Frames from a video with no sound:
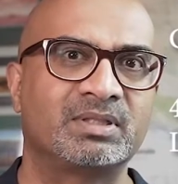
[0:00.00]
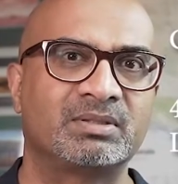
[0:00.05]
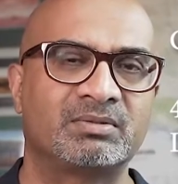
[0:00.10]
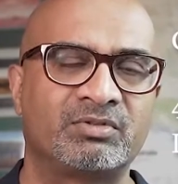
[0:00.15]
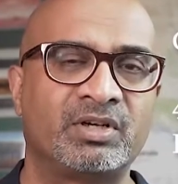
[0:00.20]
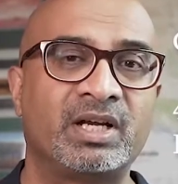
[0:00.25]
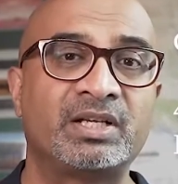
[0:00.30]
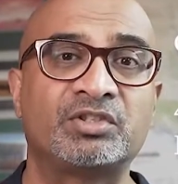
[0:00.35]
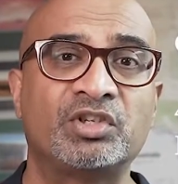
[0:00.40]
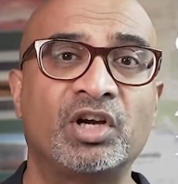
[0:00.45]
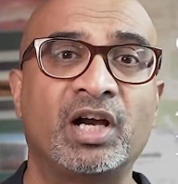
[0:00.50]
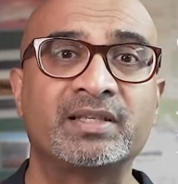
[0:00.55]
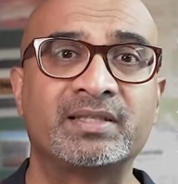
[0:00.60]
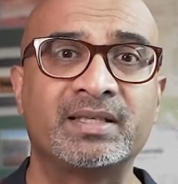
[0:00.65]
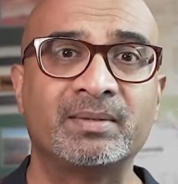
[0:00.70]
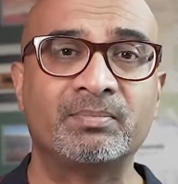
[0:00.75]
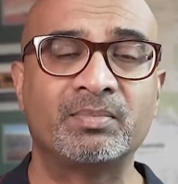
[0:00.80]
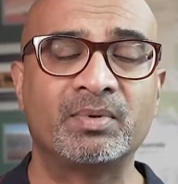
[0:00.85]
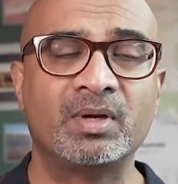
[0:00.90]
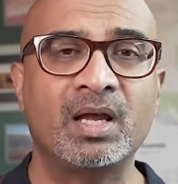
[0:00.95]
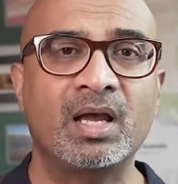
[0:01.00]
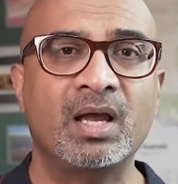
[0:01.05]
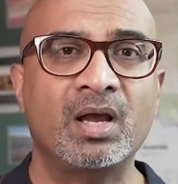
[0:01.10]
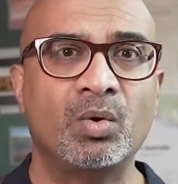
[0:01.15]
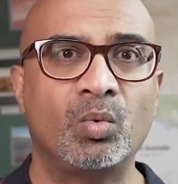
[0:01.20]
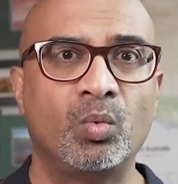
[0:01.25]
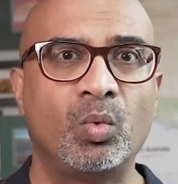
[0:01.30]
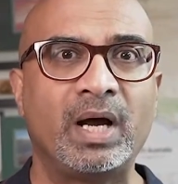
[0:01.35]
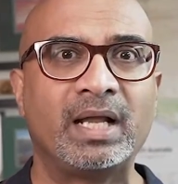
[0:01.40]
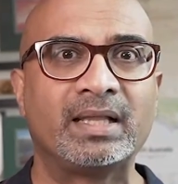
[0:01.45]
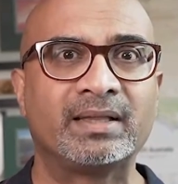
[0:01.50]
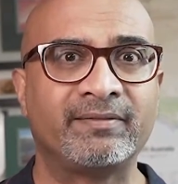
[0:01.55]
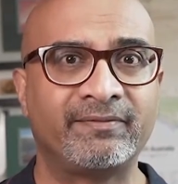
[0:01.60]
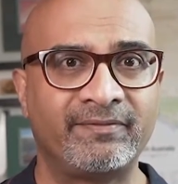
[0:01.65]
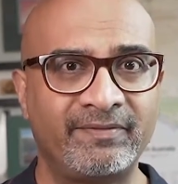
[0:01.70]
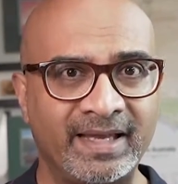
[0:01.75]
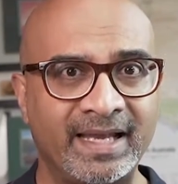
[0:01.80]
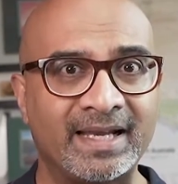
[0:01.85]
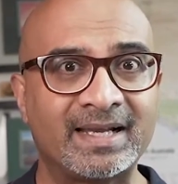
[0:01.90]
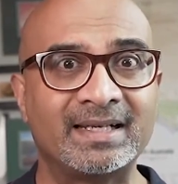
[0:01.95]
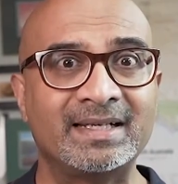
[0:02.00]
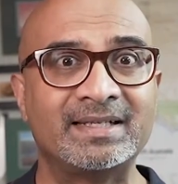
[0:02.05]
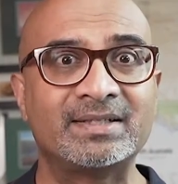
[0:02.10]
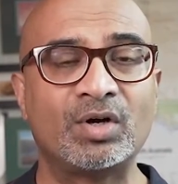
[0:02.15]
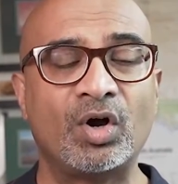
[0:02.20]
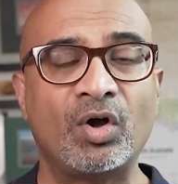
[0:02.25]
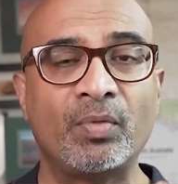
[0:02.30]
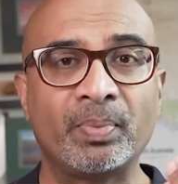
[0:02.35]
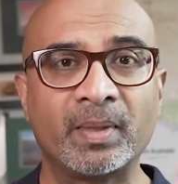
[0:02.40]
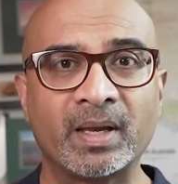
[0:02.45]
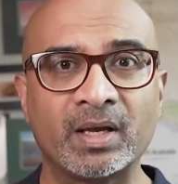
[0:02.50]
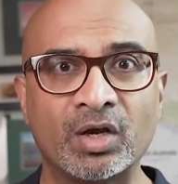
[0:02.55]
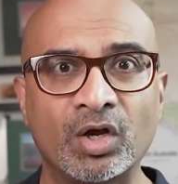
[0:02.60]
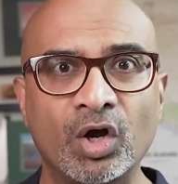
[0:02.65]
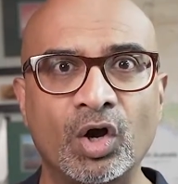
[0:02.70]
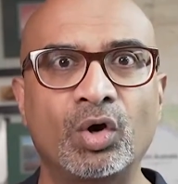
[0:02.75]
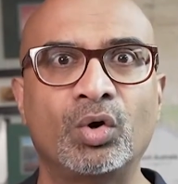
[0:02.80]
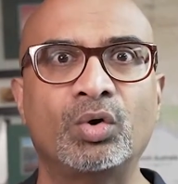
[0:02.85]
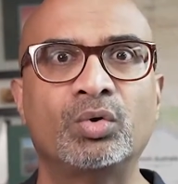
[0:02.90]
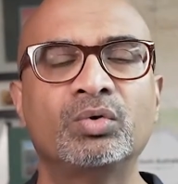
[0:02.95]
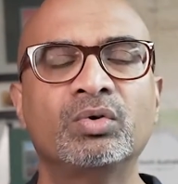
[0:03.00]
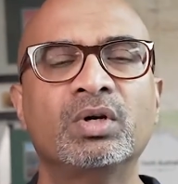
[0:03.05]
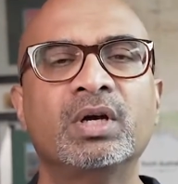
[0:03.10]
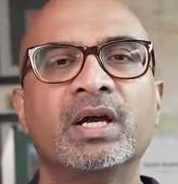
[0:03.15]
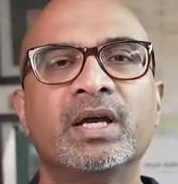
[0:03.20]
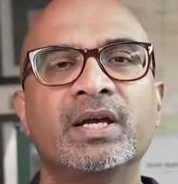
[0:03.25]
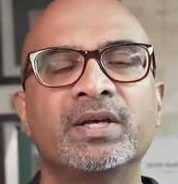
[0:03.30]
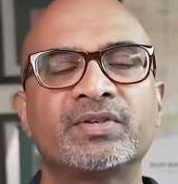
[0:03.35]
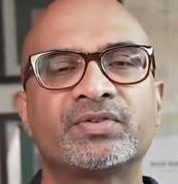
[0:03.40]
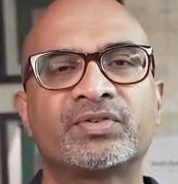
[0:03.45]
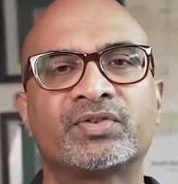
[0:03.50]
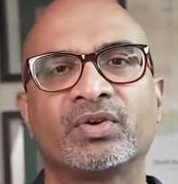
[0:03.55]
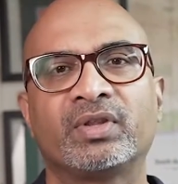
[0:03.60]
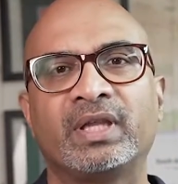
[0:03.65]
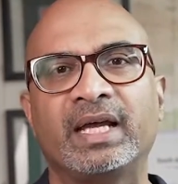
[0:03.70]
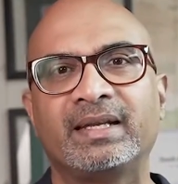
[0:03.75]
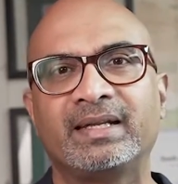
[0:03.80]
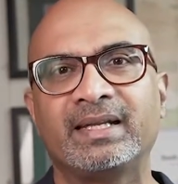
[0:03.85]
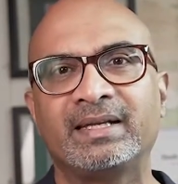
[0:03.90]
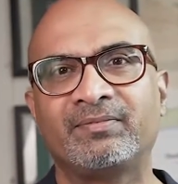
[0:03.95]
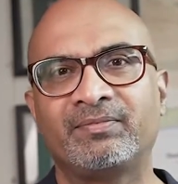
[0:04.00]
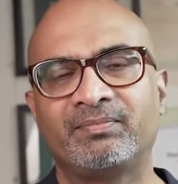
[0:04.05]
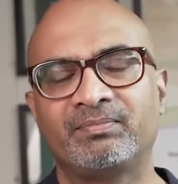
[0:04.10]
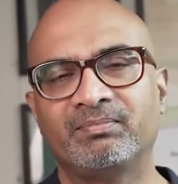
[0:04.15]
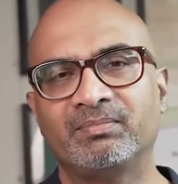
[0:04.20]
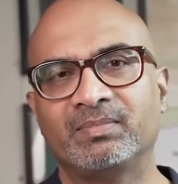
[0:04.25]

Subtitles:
try and charge them while the vehicle is on the go, so that it,